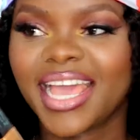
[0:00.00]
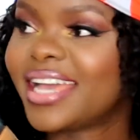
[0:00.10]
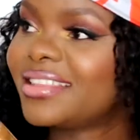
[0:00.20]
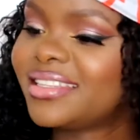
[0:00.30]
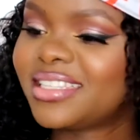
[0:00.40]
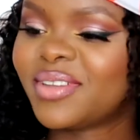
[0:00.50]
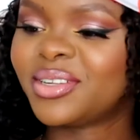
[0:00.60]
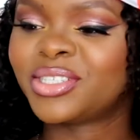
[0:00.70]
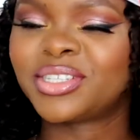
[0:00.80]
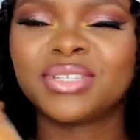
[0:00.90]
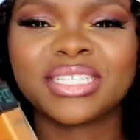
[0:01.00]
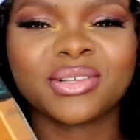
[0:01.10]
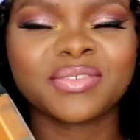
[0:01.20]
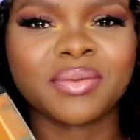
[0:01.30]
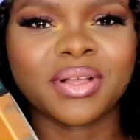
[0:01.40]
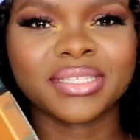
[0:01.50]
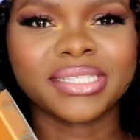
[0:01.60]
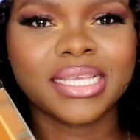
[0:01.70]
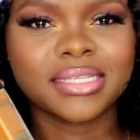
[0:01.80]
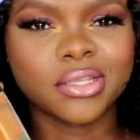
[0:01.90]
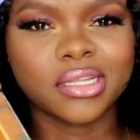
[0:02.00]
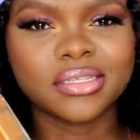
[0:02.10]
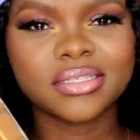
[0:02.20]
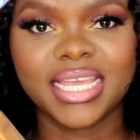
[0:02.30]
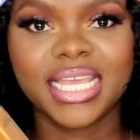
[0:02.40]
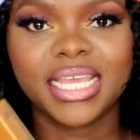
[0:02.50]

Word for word: I think this foundation retails for about $6.